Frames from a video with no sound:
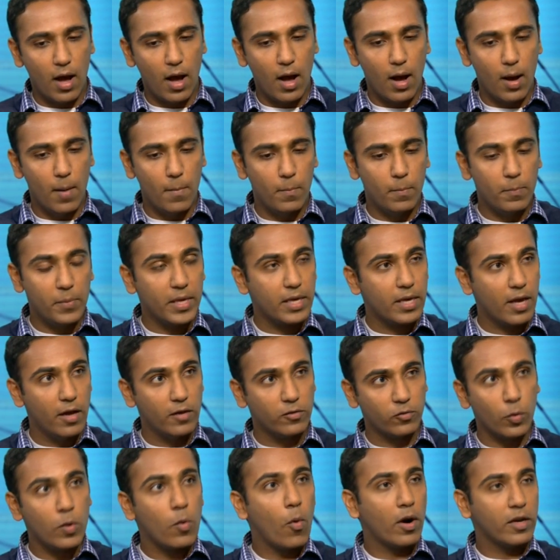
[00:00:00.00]
um,
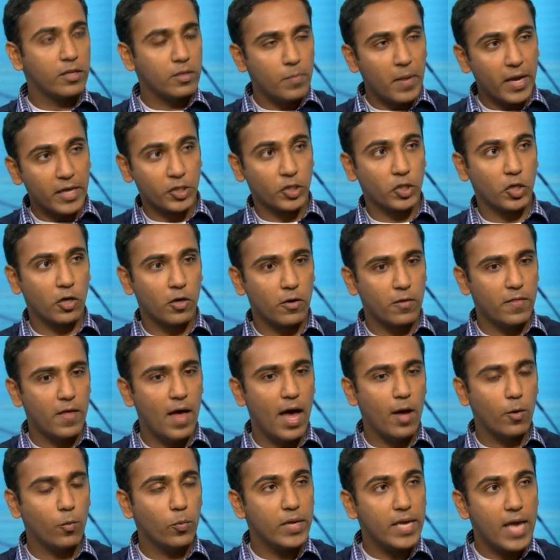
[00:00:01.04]
because we wanted to make sure
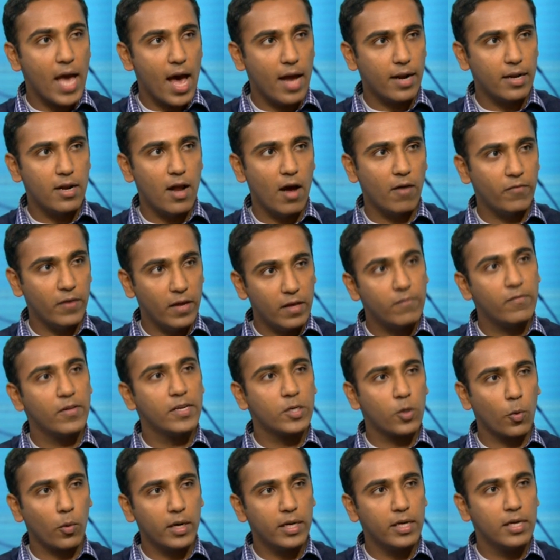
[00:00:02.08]
that we had enough
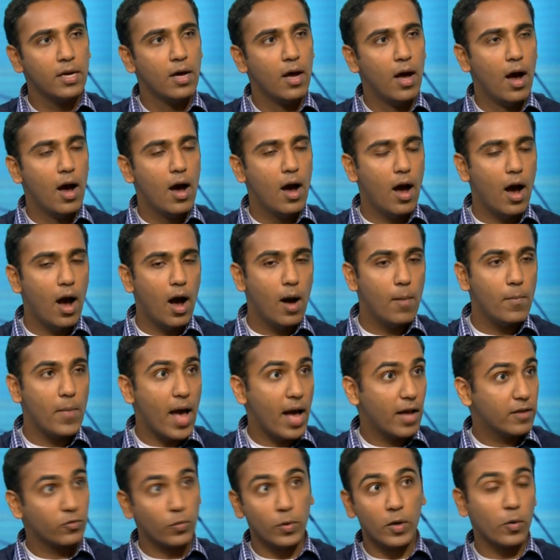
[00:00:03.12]
inventory um,
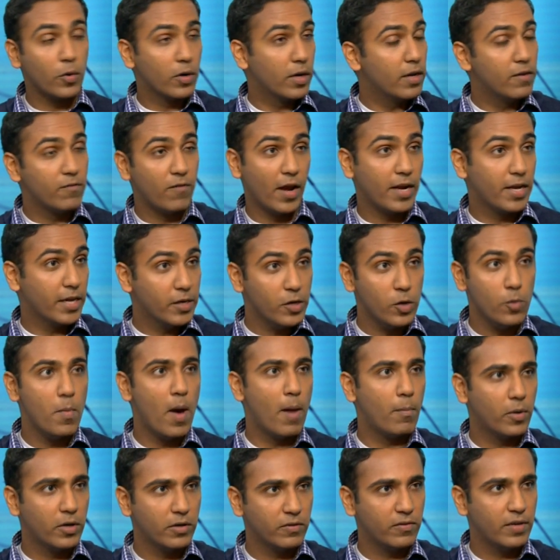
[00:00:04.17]
as we were inviting new
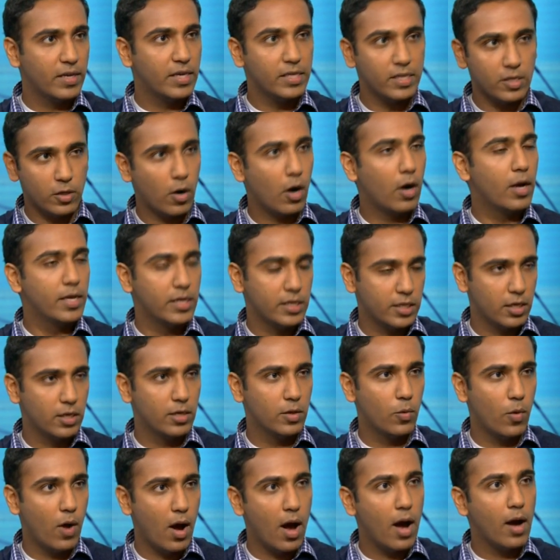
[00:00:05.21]
members into
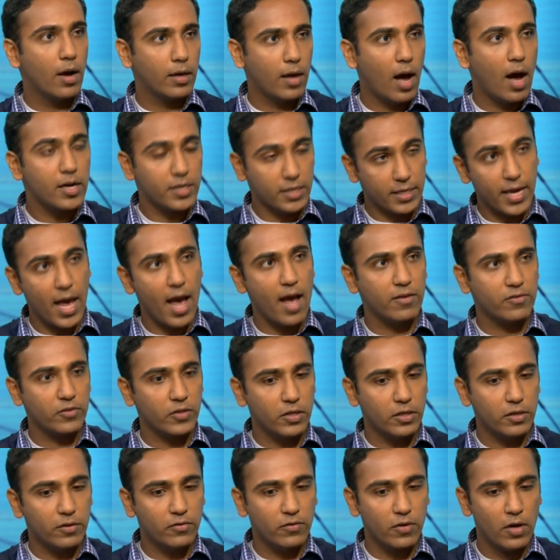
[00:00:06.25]
into uh, onto
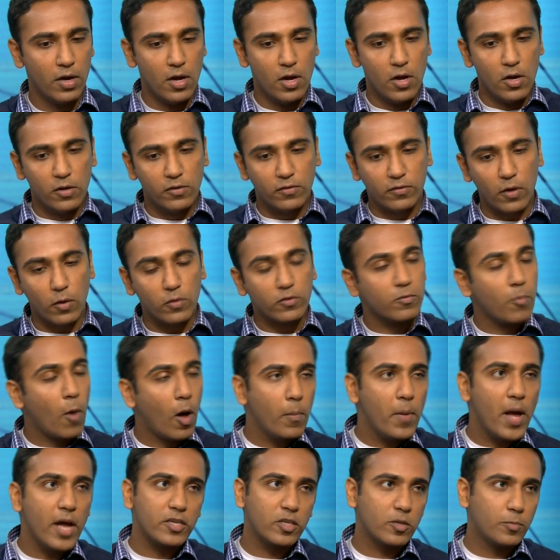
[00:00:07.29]
caskers. So small
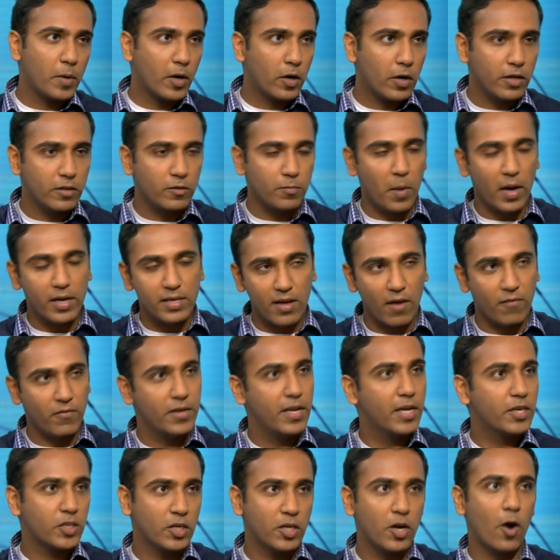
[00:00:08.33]
batch spirits, by
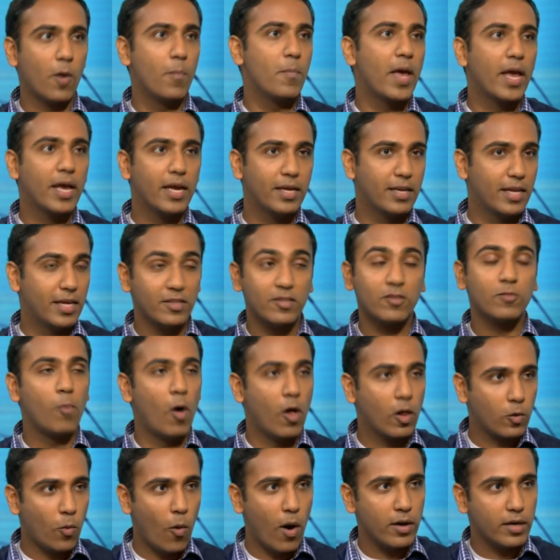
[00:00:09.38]
definition, are made in
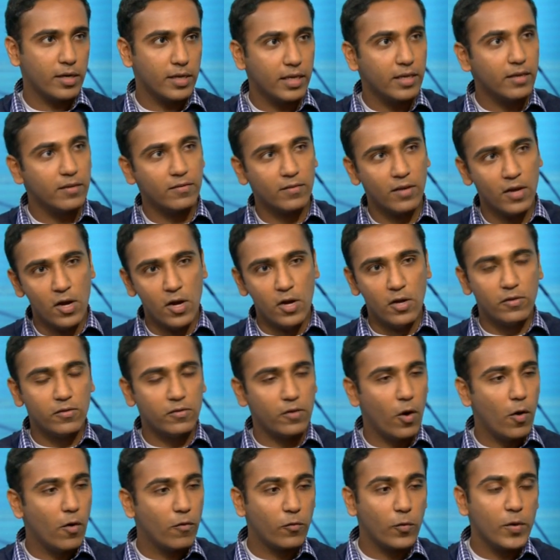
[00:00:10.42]
small quantities.
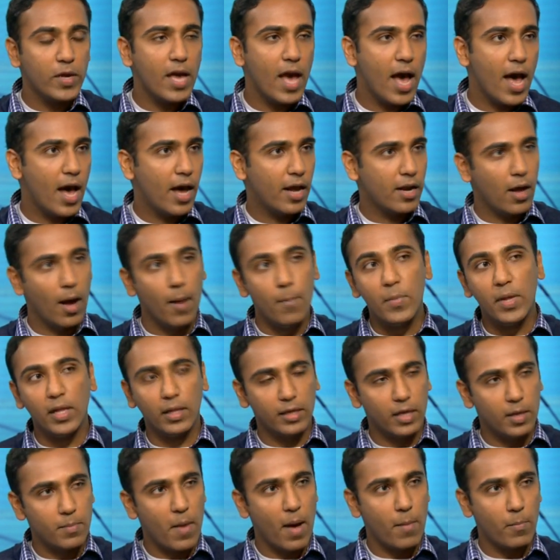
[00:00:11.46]
So if we had a
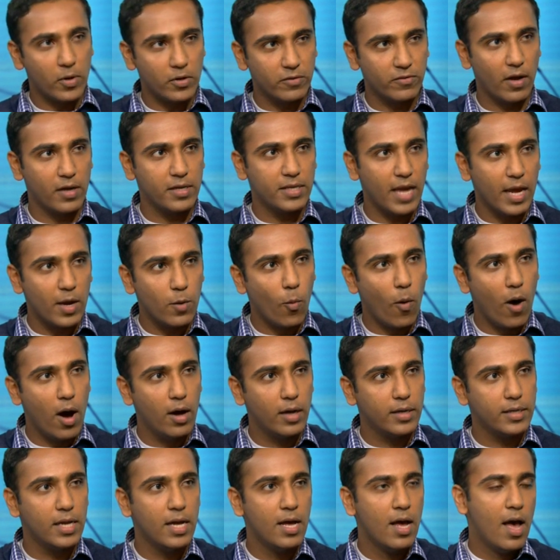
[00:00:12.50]
million members on day
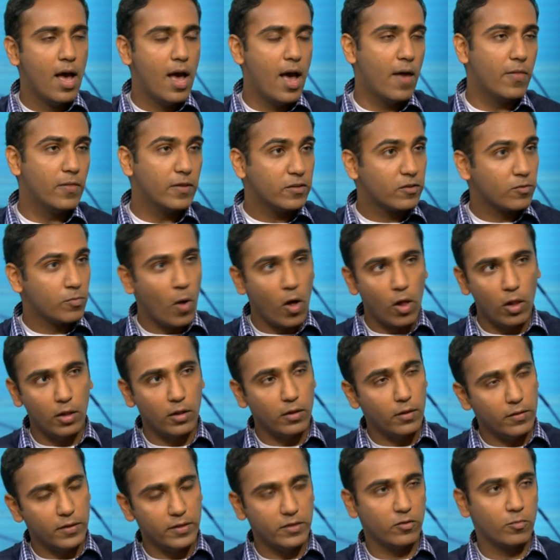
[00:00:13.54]
one, and these
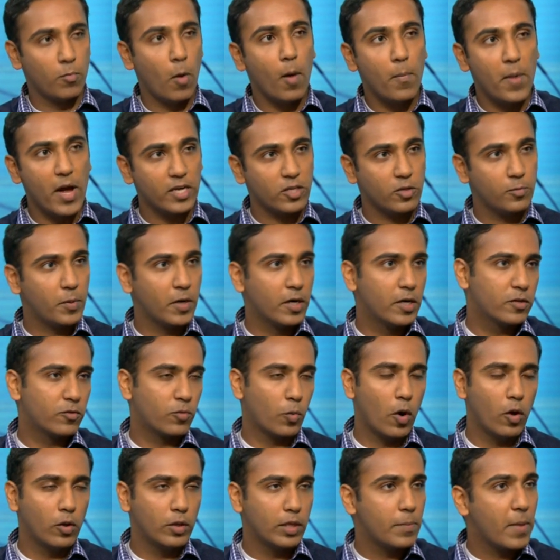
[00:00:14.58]
small these small batch spirits
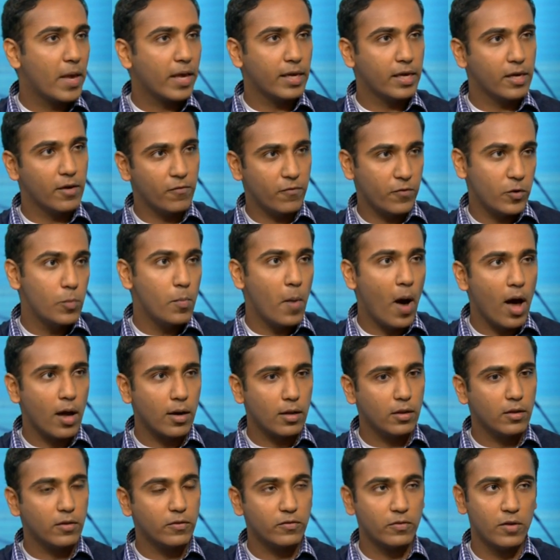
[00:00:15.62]
were only making a few
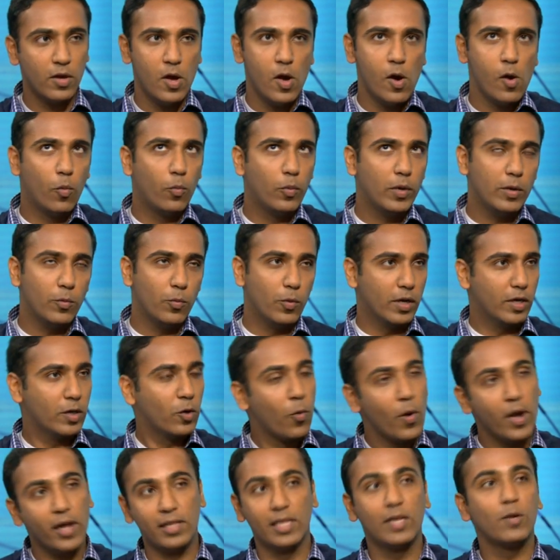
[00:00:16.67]
bottles cells we would
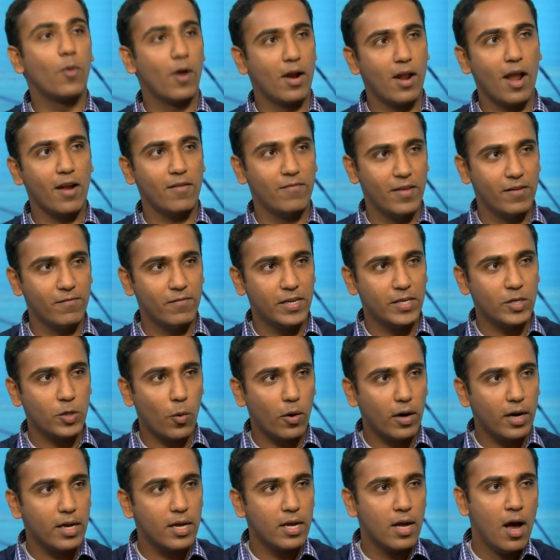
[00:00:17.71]
quickly run out of
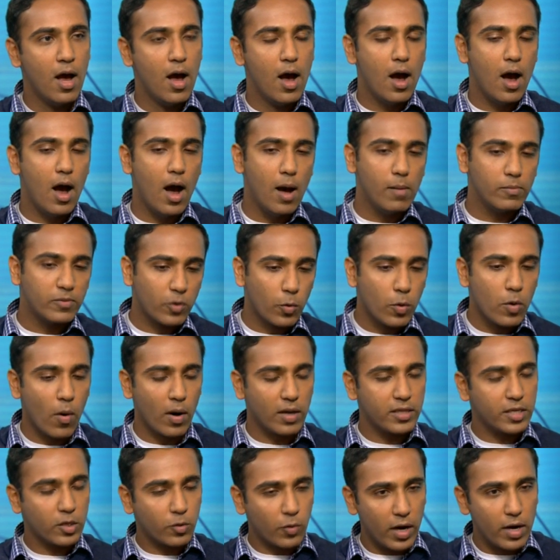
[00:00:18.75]
inventory. Um, so we
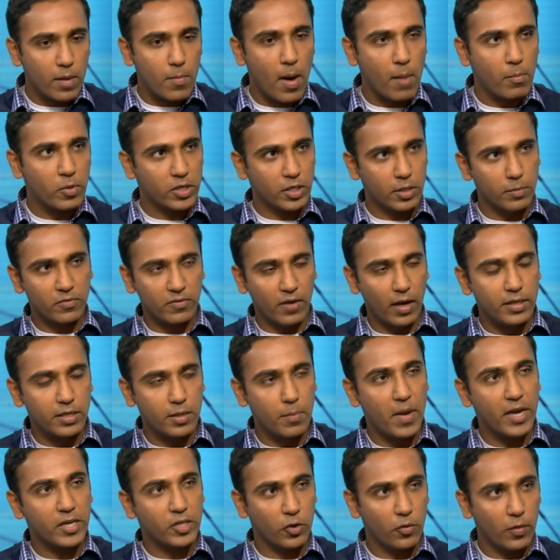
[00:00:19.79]
wanted to create a membership site to
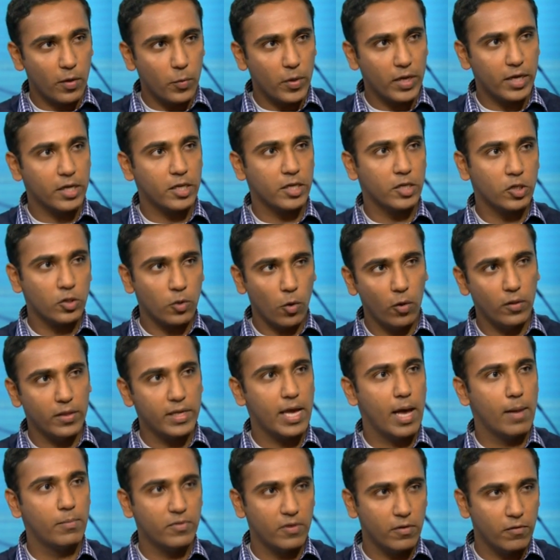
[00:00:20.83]
make sure that we could control
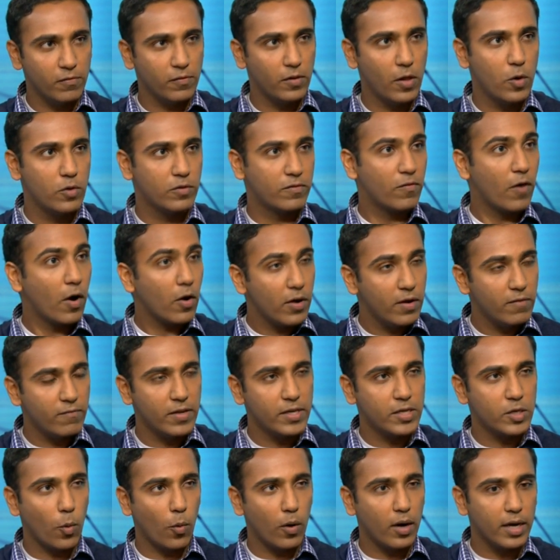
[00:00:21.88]
the ebbs and flows of our
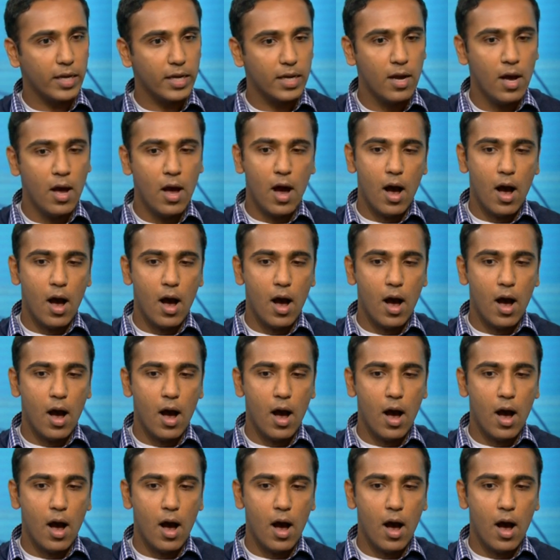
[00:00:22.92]
inventory,